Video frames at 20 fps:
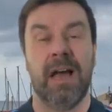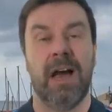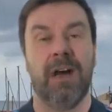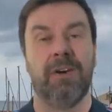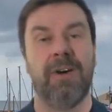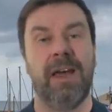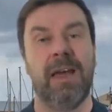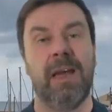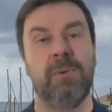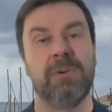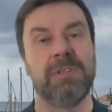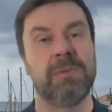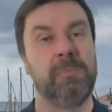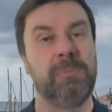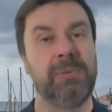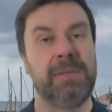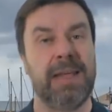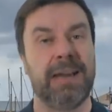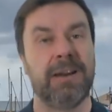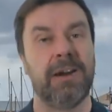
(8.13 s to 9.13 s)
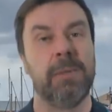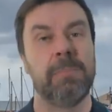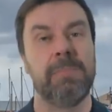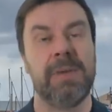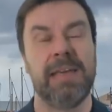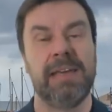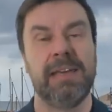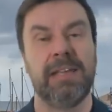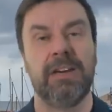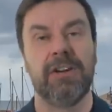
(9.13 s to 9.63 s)
All right, I wasn't planning on
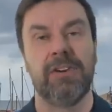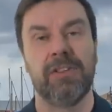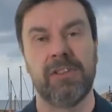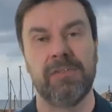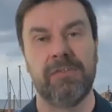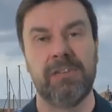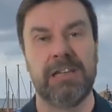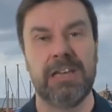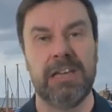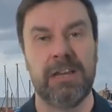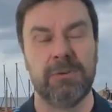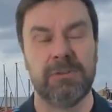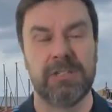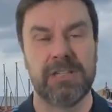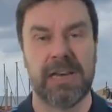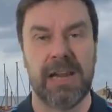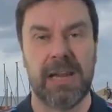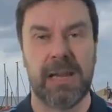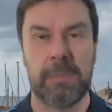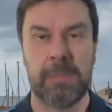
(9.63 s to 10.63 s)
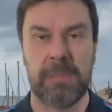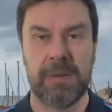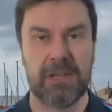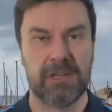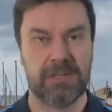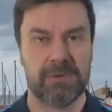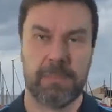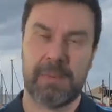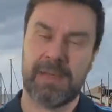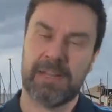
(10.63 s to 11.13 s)
making another video tonight
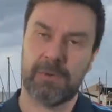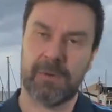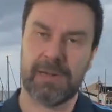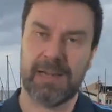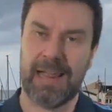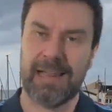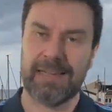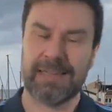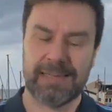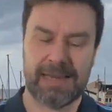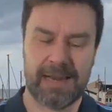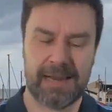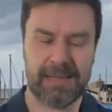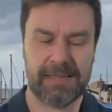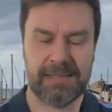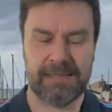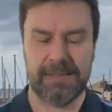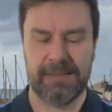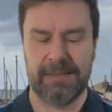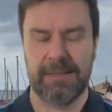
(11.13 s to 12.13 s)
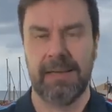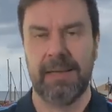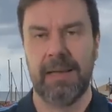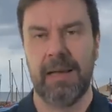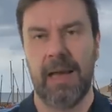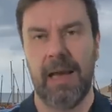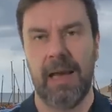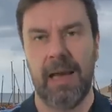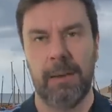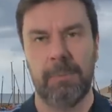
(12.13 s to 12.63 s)
because I made one last night,
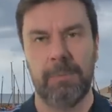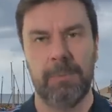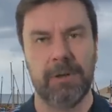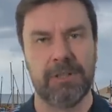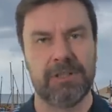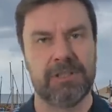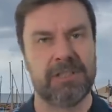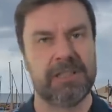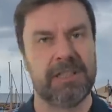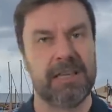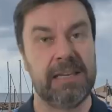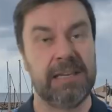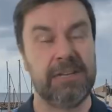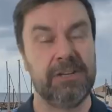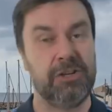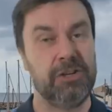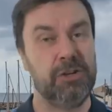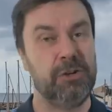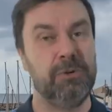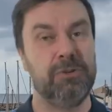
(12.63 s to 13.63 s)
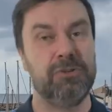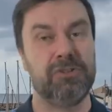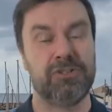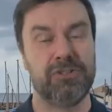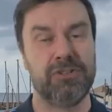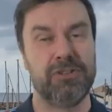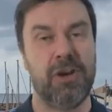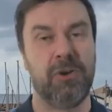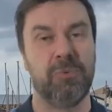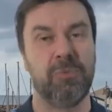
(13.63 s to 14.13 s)
but the news
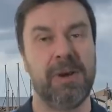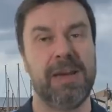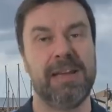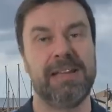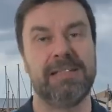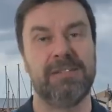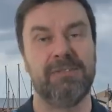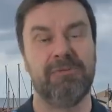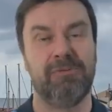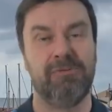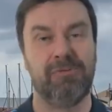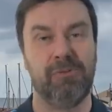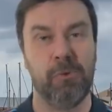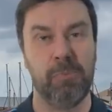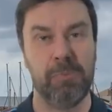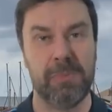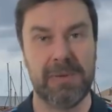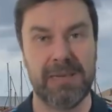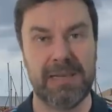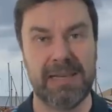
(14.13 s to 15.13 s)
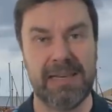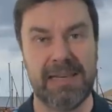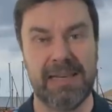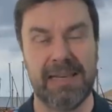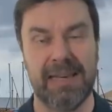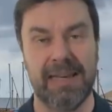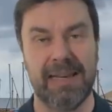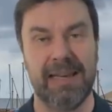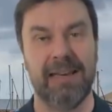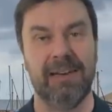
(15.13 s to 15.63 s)
does not wait for me
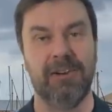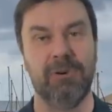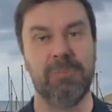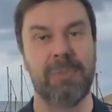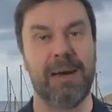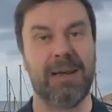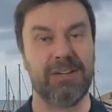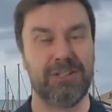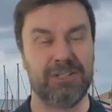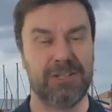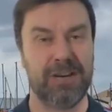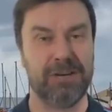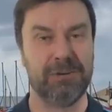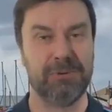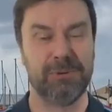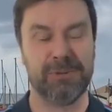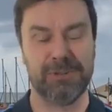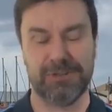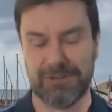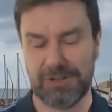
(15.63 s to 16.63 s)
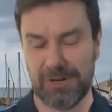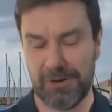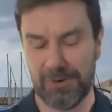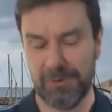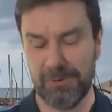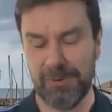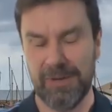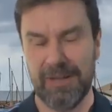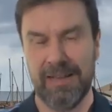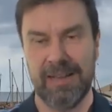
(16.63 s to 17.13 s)
or my schedule,
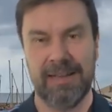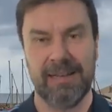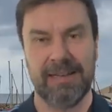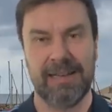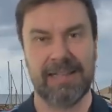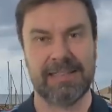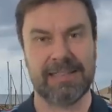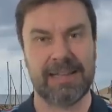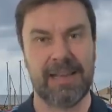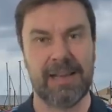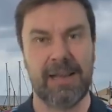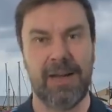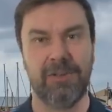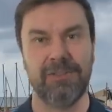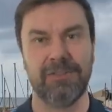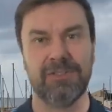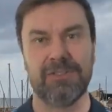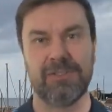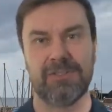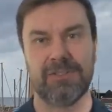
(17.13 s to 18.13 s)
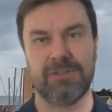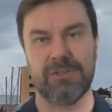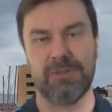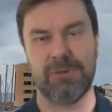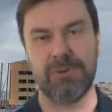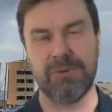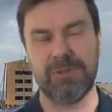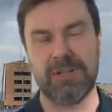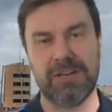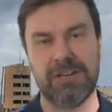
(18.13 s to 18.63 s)
so let's get on
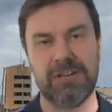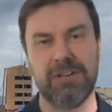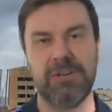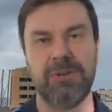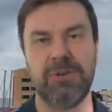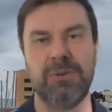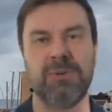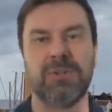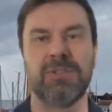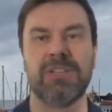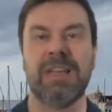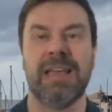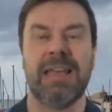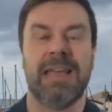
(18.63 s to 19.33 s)
to the news.